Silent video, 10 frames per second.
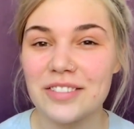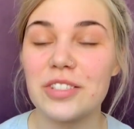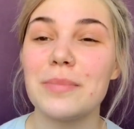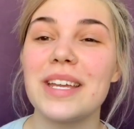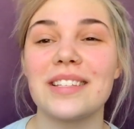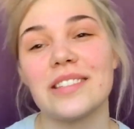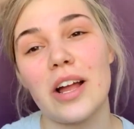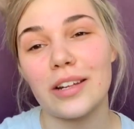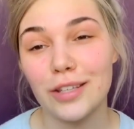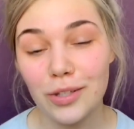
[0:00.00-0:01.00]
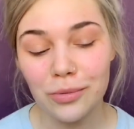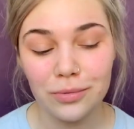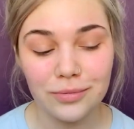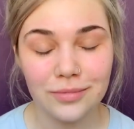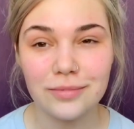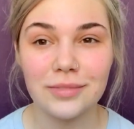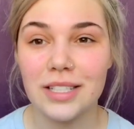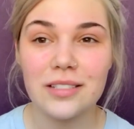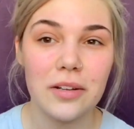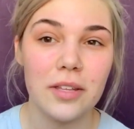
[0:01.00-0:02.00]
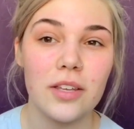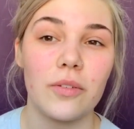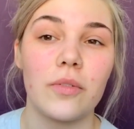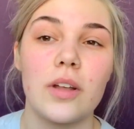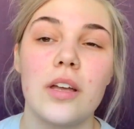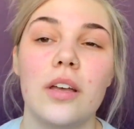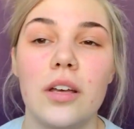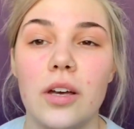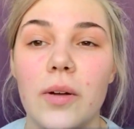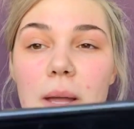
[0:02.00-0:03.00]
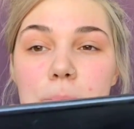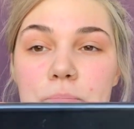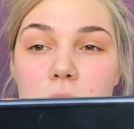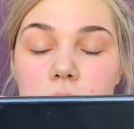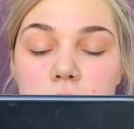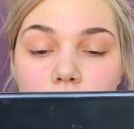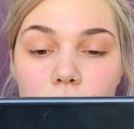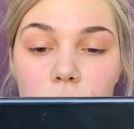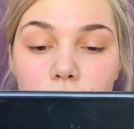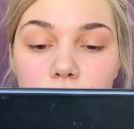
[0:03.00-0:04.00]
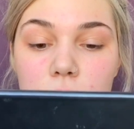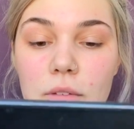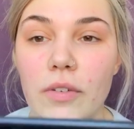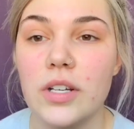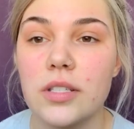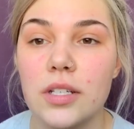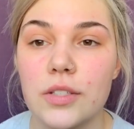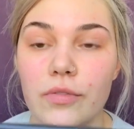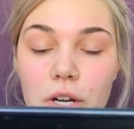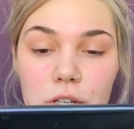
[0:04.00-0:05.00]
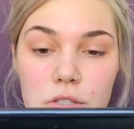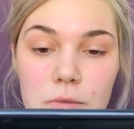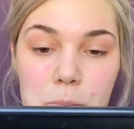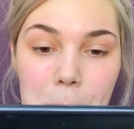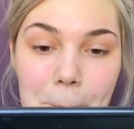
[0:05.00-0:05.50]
to me, it's not cute. It's not cute. Okay, so the first things first,